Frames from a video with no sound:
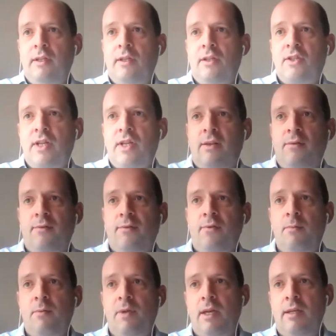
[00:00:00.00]
the chat
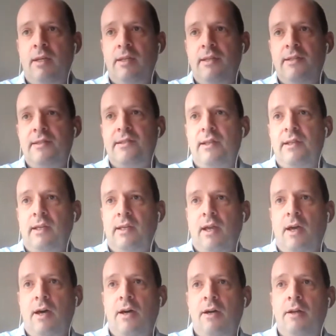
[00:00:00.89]
from Yanis,
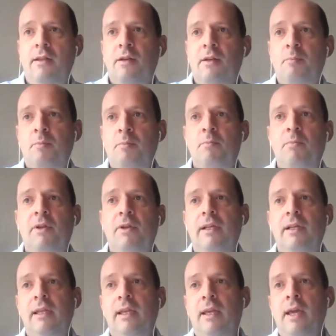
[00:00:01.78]
like, are there
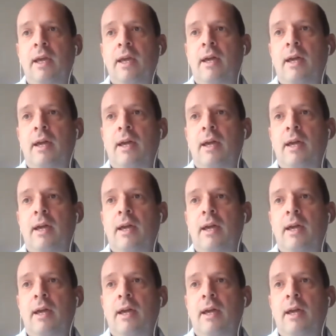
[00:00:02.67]
publicly